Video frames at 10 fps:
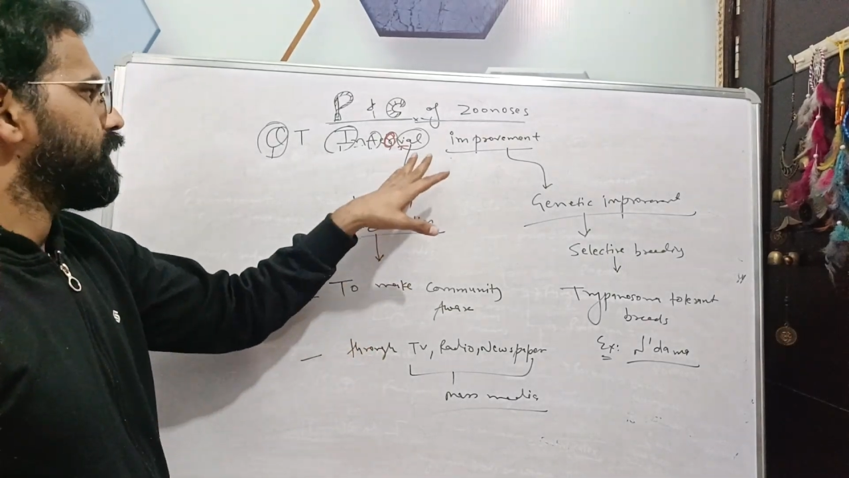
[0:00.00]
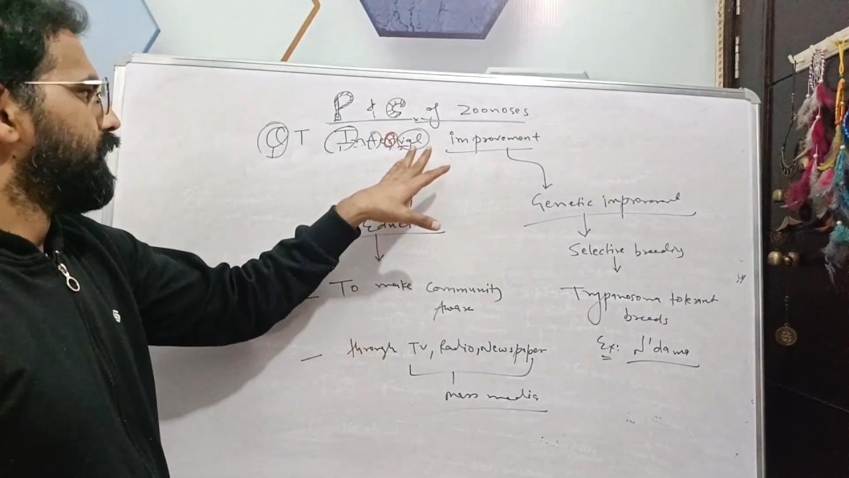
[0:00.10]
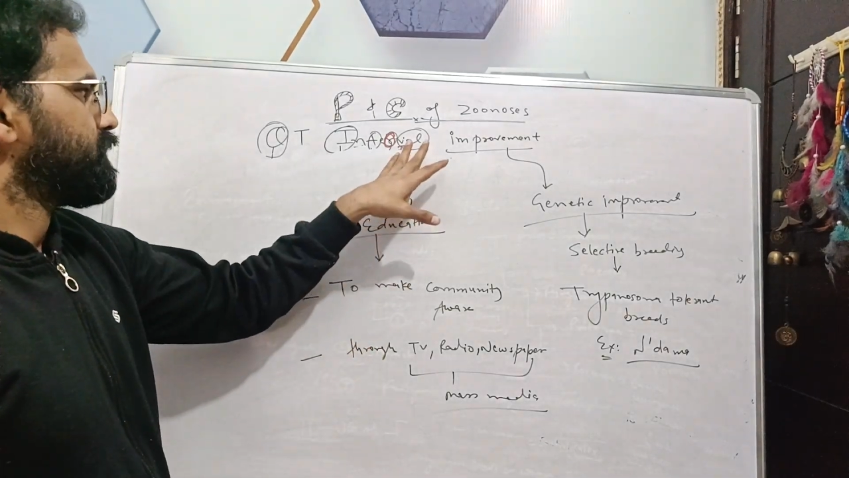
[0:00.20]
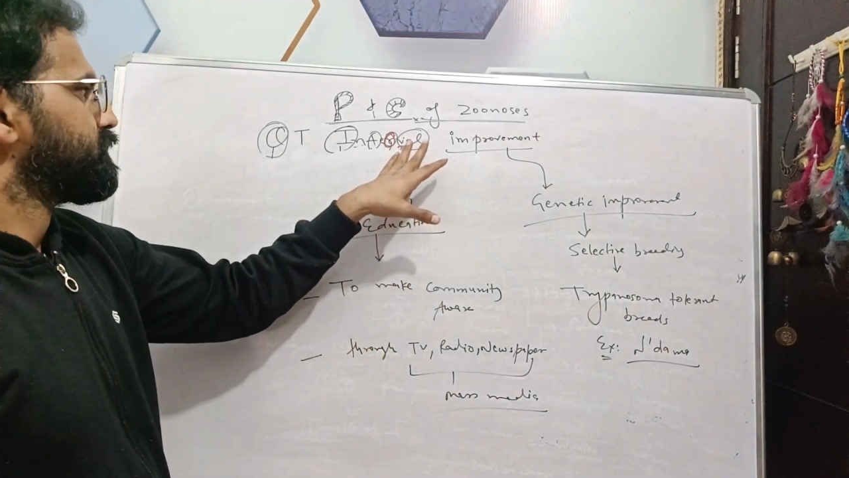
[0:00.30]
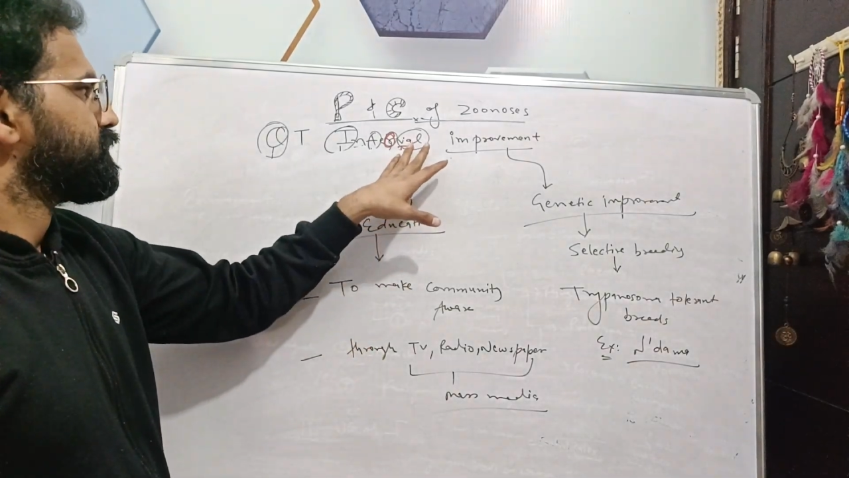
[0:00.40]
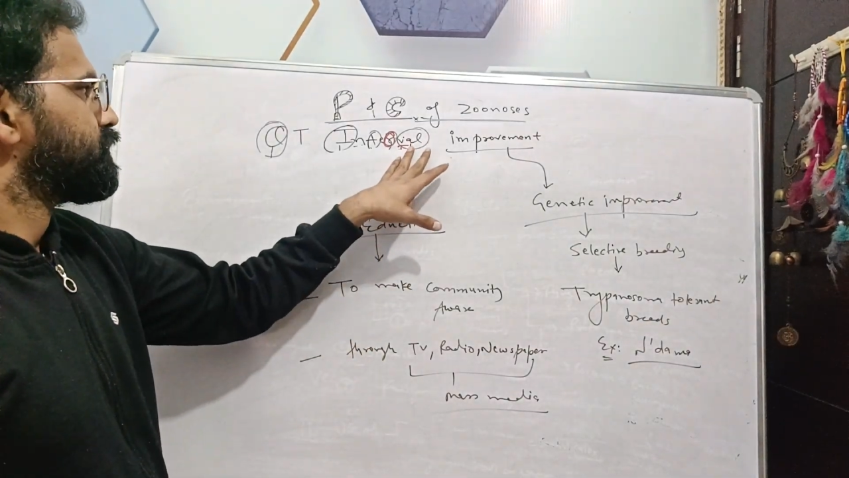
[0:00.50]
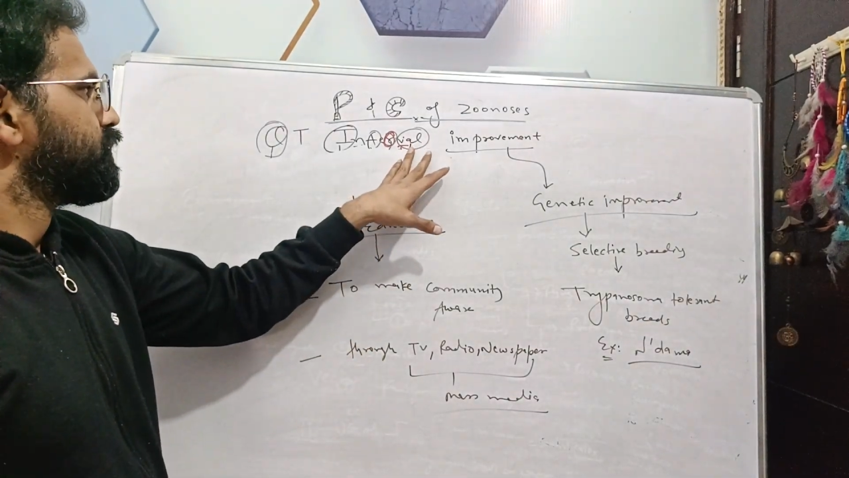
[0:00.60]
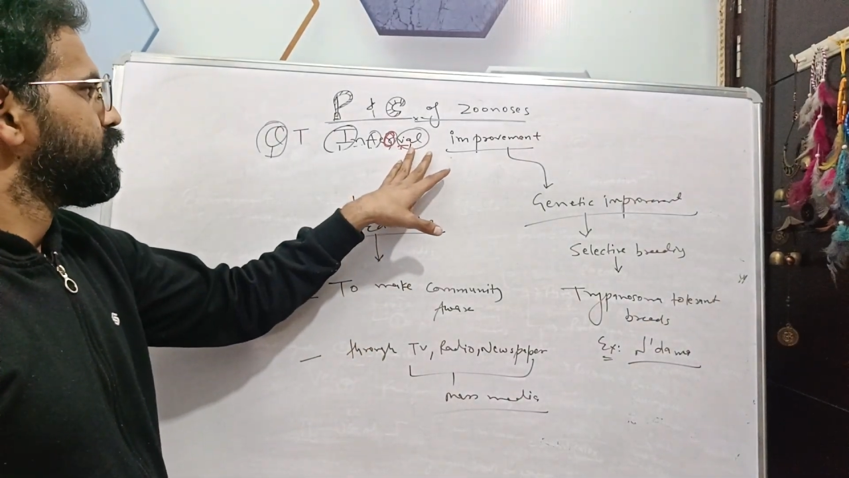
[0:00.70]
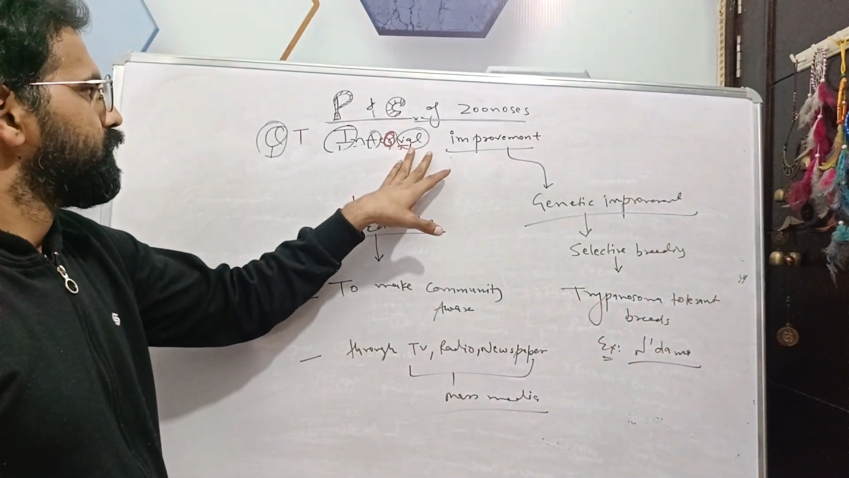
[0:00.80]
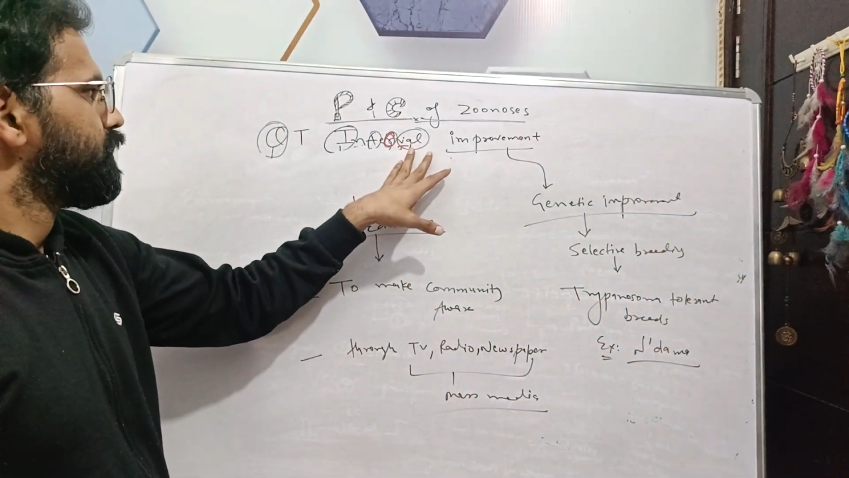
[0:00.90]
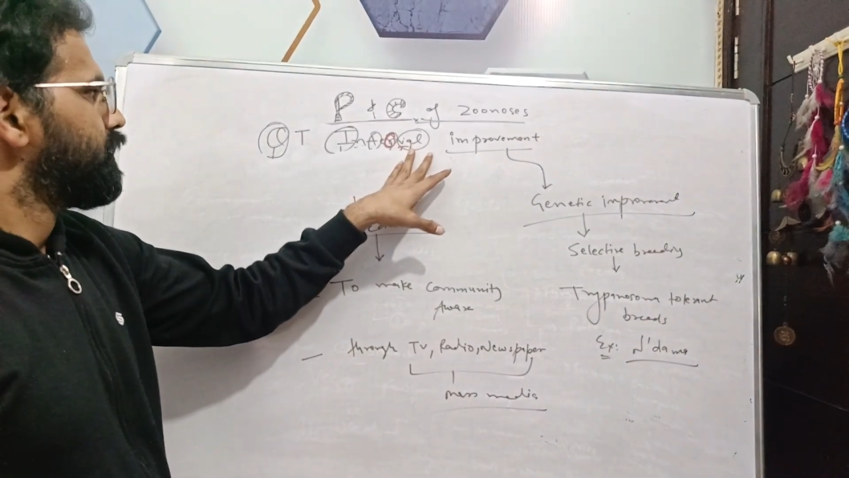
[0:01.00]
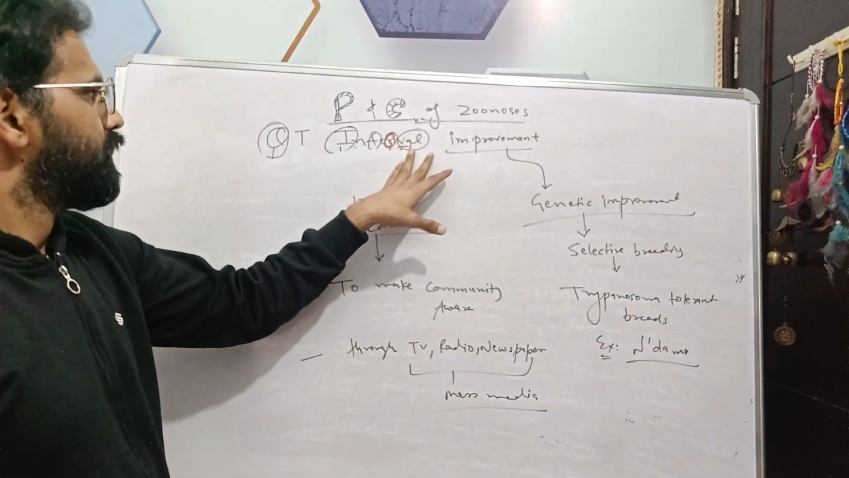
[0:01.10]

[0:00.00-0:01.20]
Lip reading: Last 2